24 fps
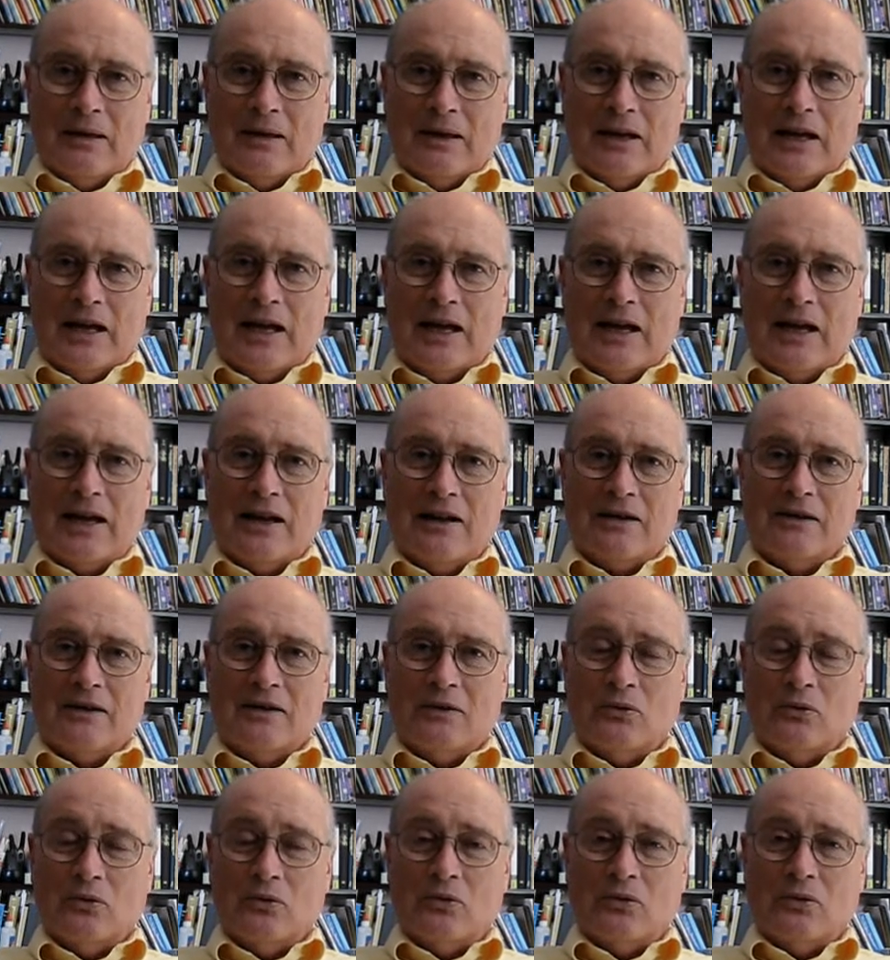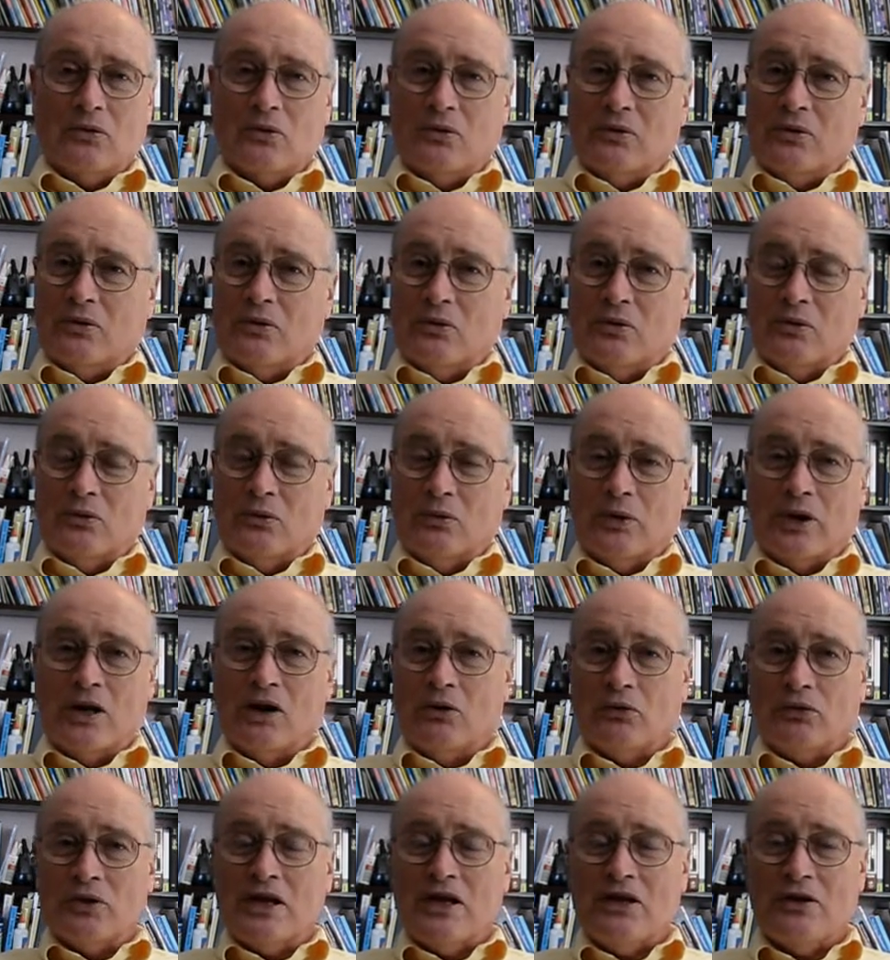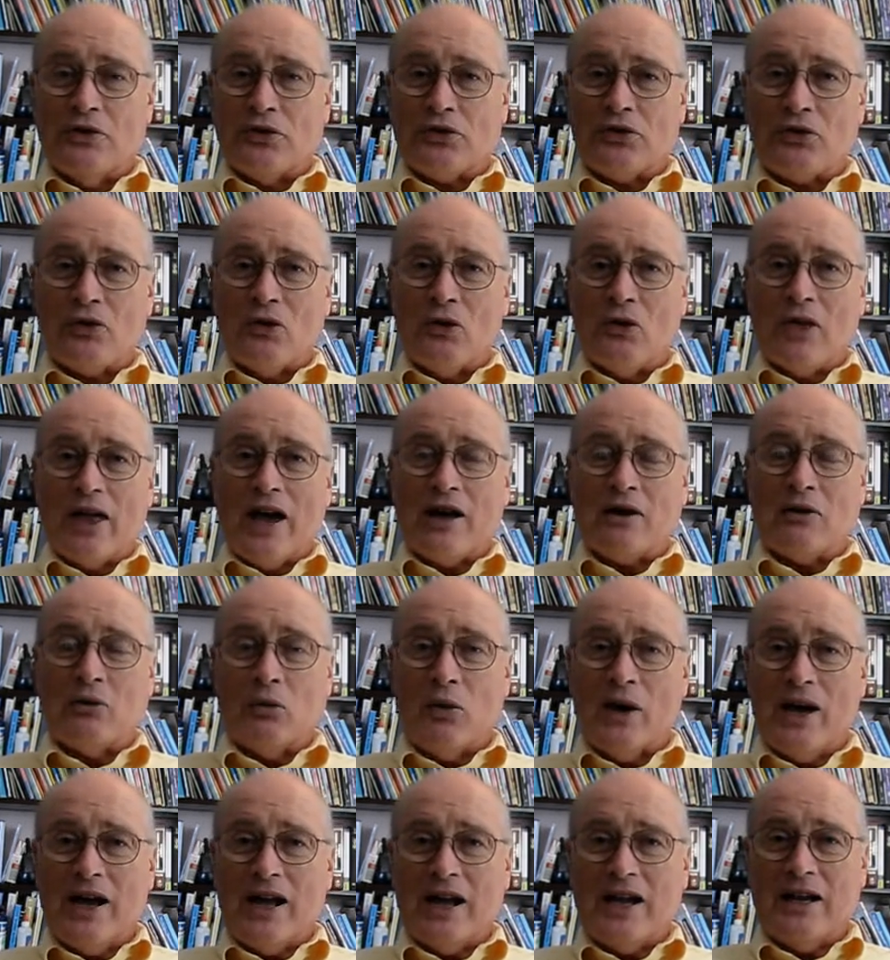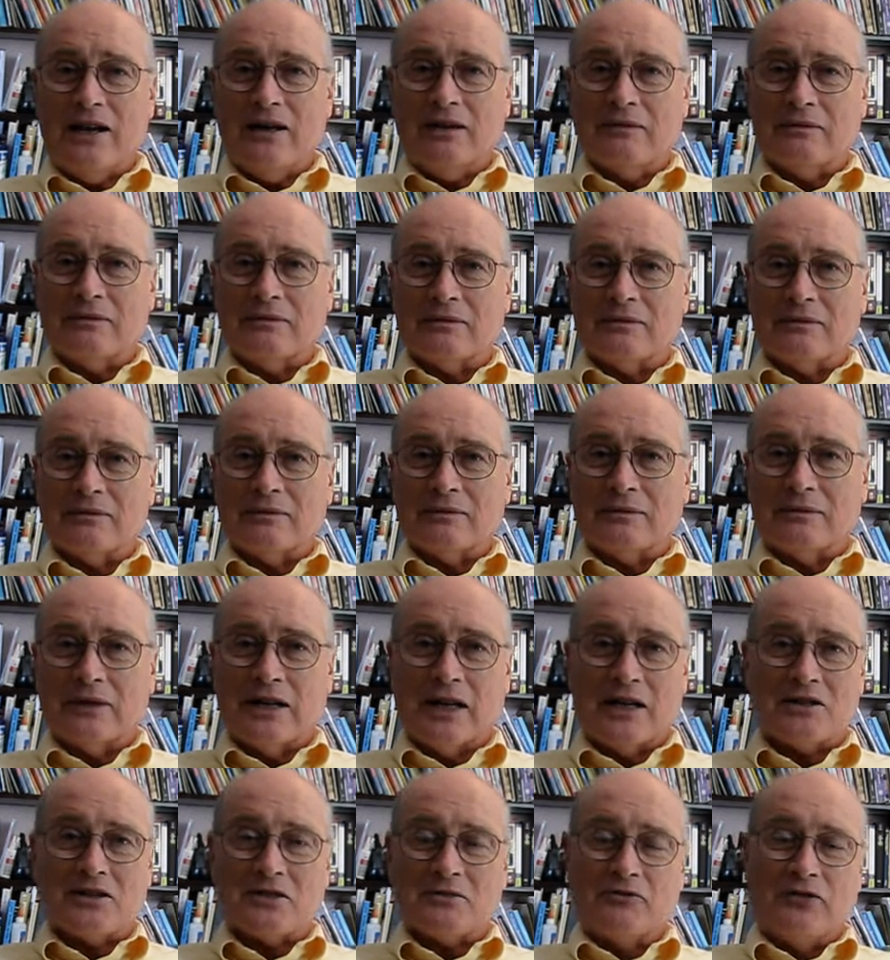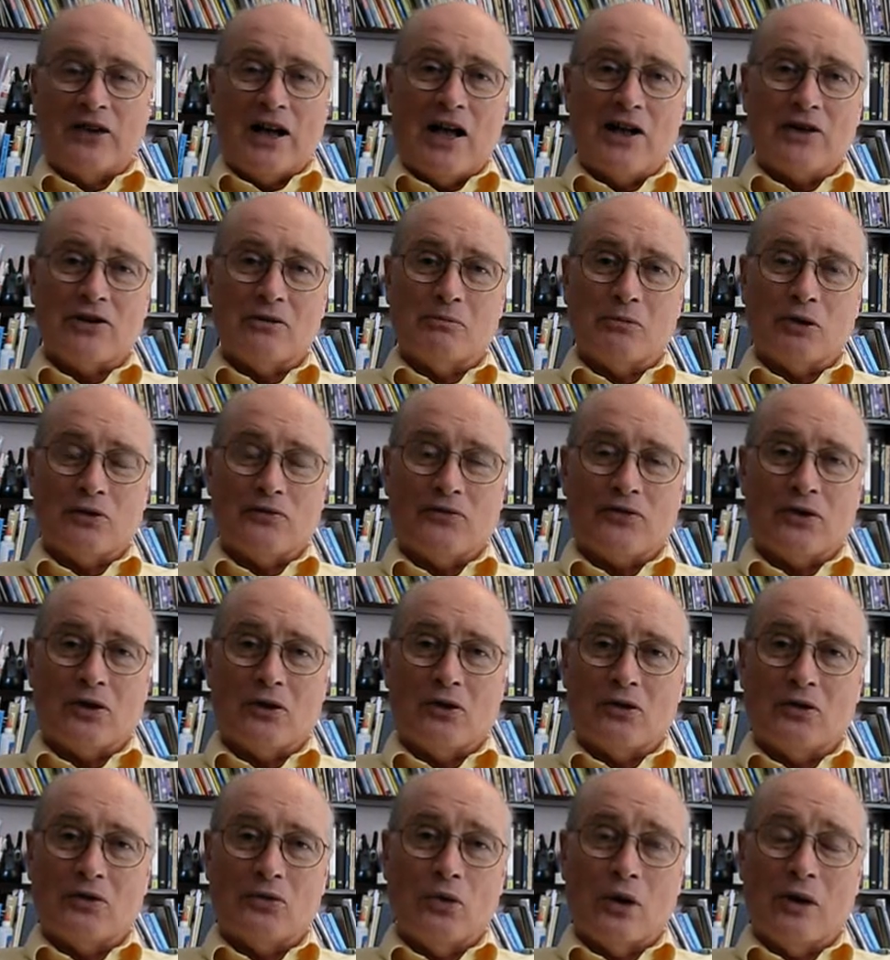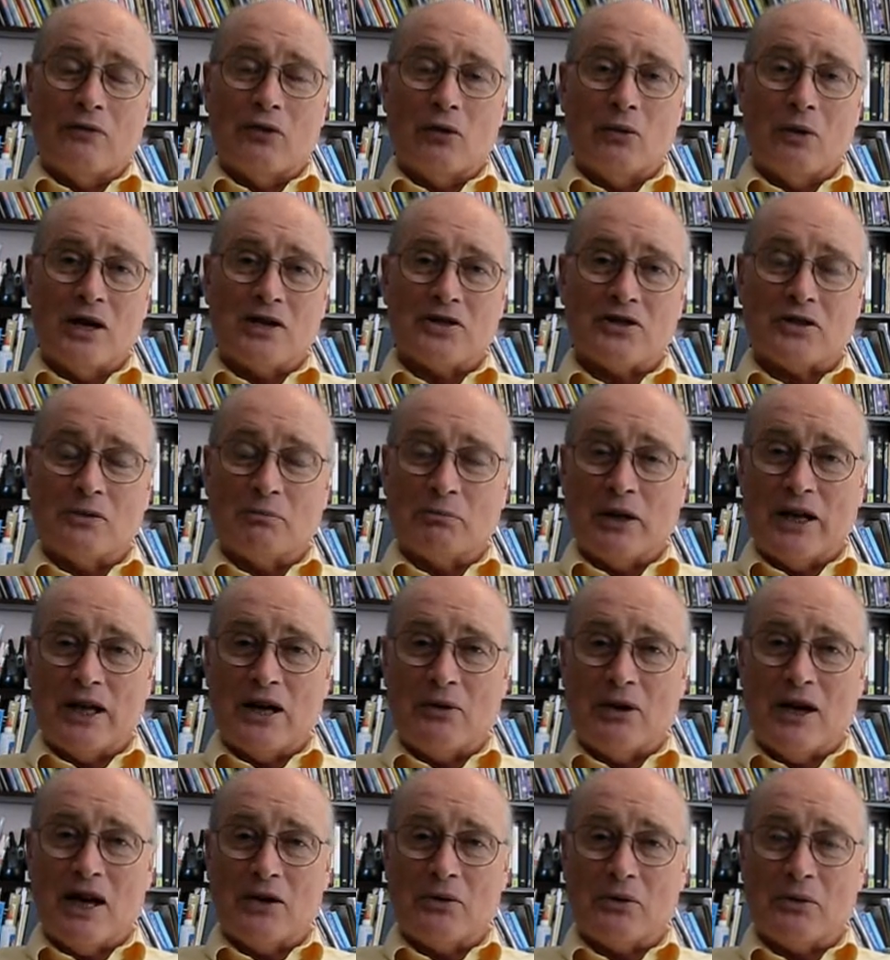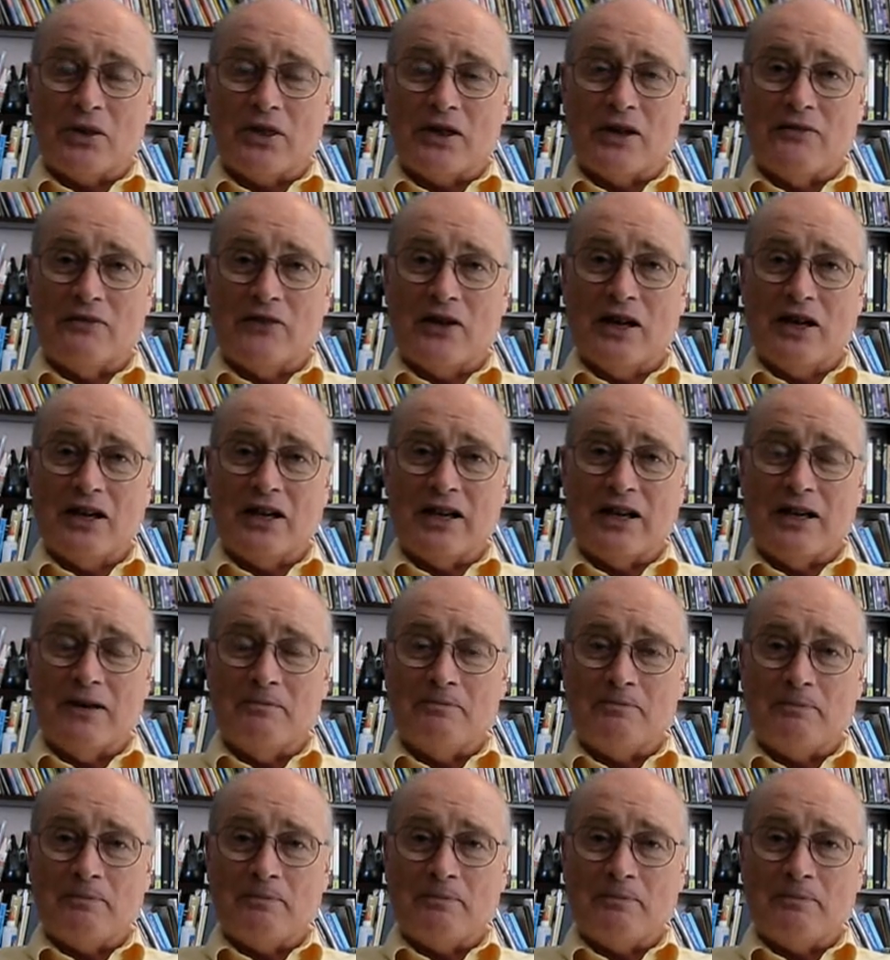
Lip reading: And we don't need to throw that away. That's valuable for whoever wants to play around with infinity.